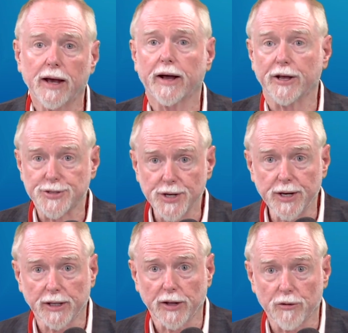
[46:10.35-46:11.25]

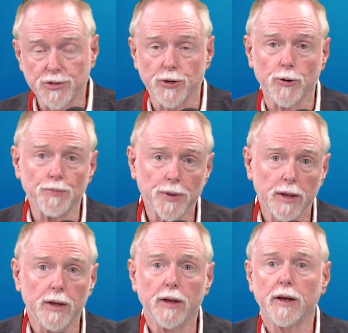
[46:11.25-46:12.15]
Hasidic literature,
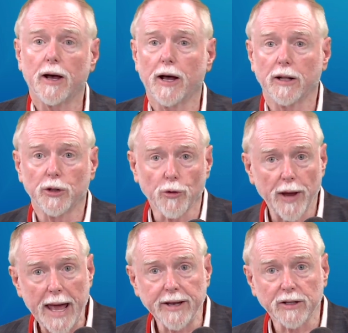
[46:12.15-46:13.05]

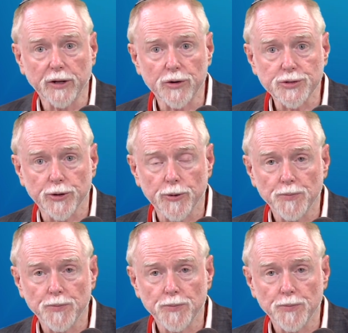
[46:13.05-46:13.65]
Lurianic literature,